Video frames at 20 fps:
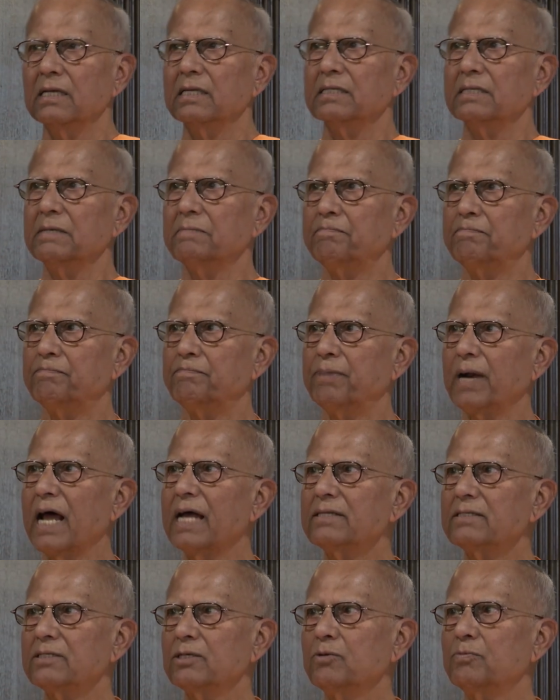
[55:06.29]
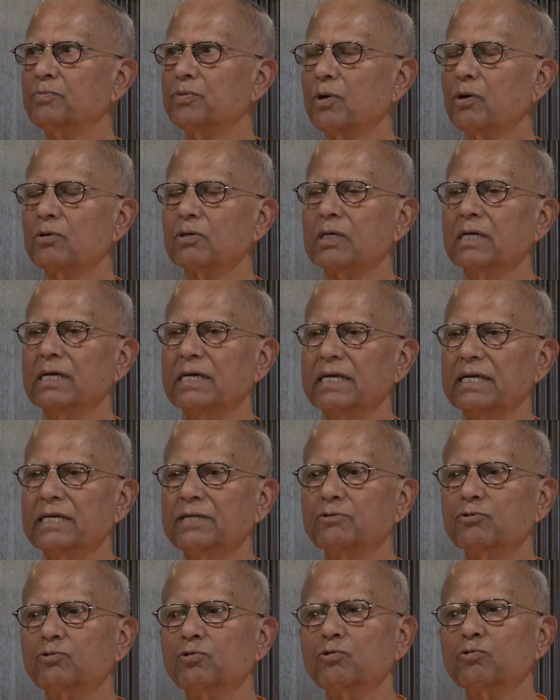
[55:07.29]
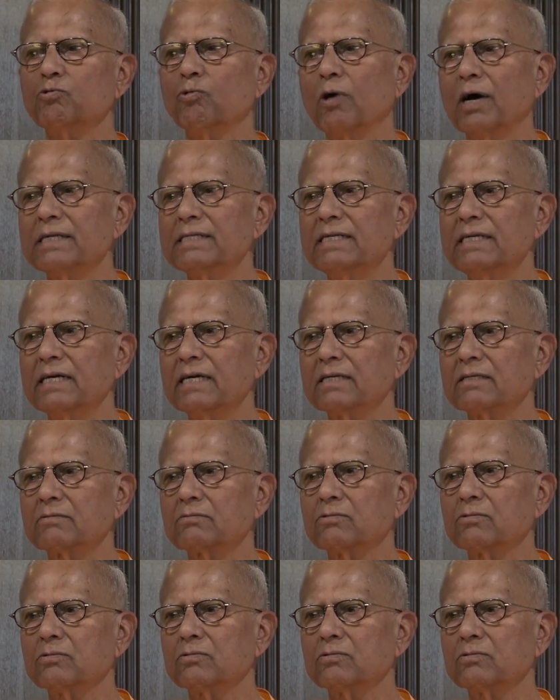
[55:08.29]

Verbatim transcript: The branch you broke, it took one year